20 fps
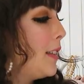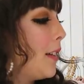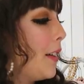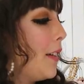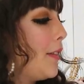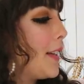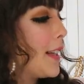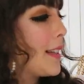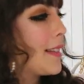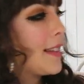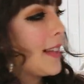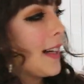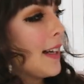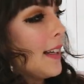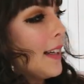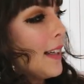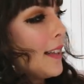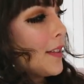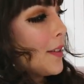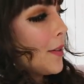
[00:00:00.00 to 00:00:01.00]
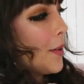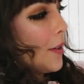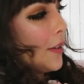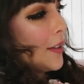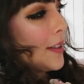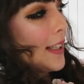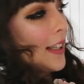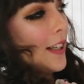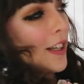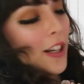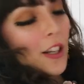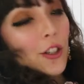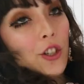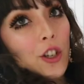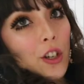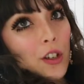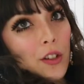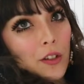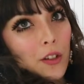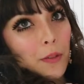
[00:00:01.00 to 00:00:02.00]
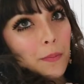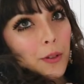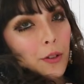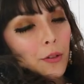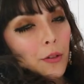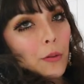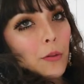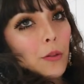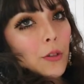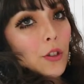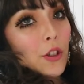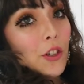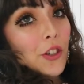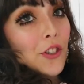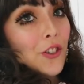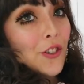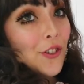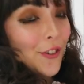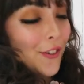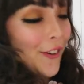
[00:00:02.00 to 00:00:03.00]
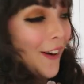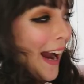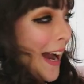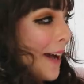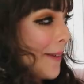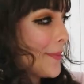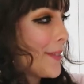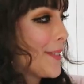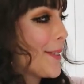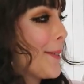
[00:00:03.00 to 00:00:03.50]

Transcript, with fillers: I love is that it's got adjustable straps,